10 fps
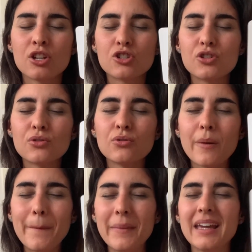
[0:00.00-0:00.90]
to
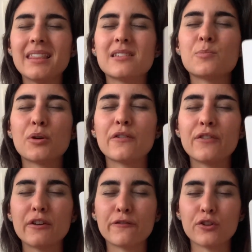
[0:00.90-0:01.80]
make this
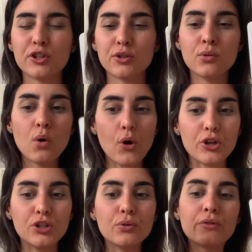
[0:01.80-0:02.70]
perfect for you, or
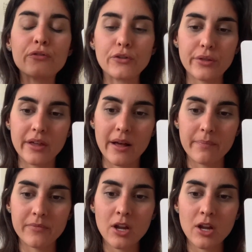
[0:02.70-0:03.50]
you for them.